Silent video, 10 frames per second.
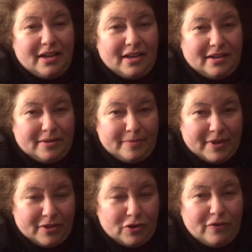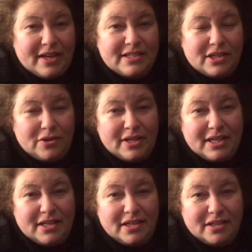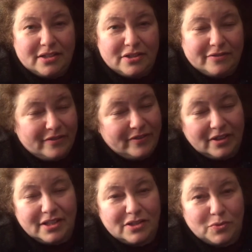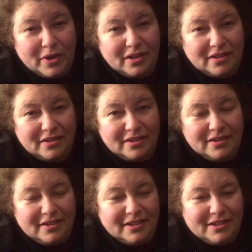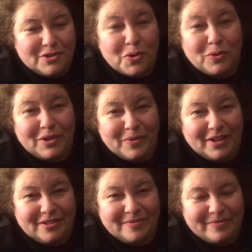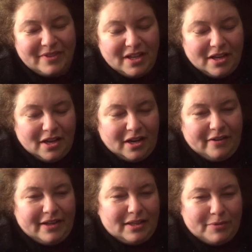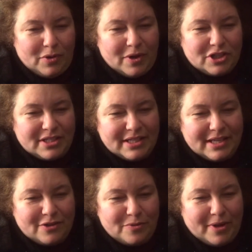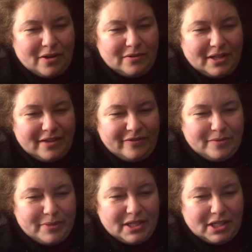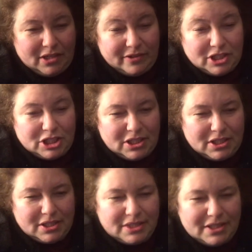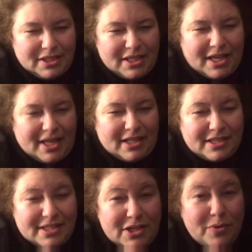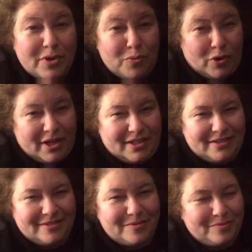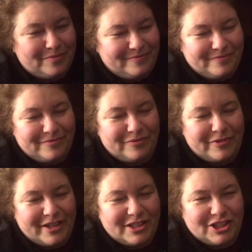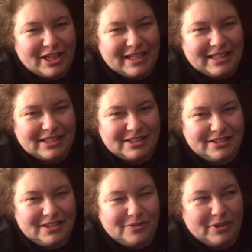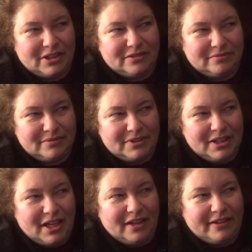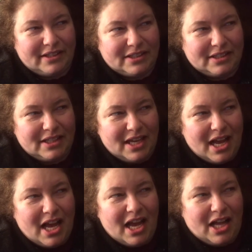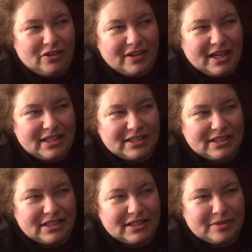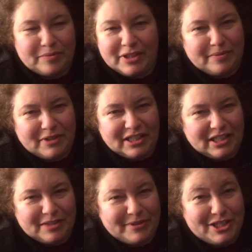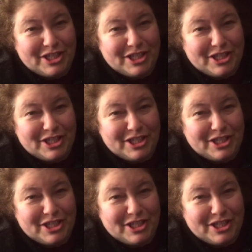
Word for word: um, and the grace that you need to fulfill His will, His holy will. All right, let me go watch a 600 pound life and be encouraged. And I'll see you in the morning. Bright and shiny. Well, all right, I'll rise, but I'm not going to be